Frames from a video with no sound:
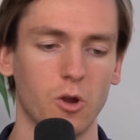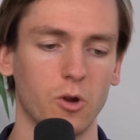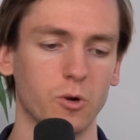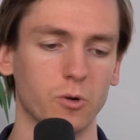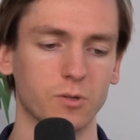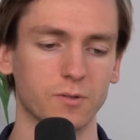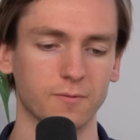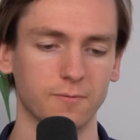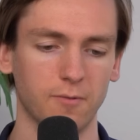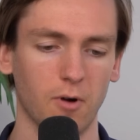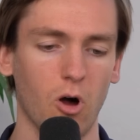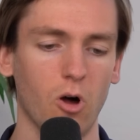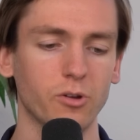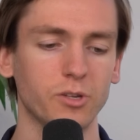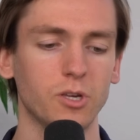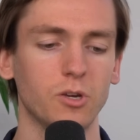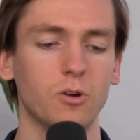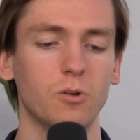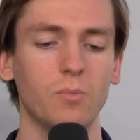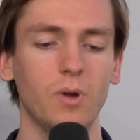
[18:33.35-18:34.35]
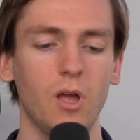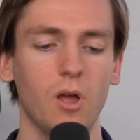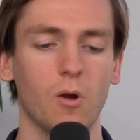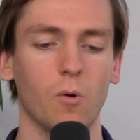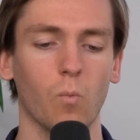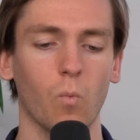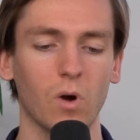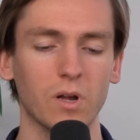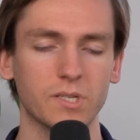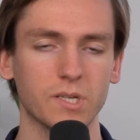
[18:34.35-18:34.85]
whose volume
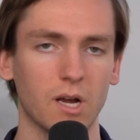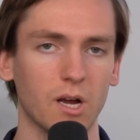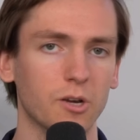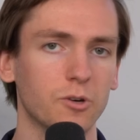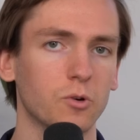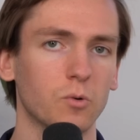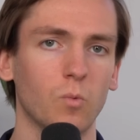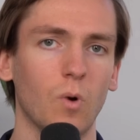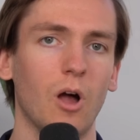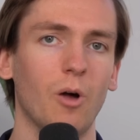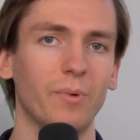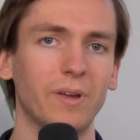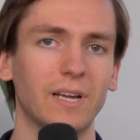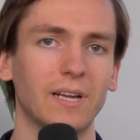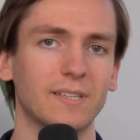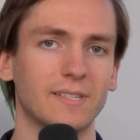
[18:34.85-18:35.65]
was underwhelming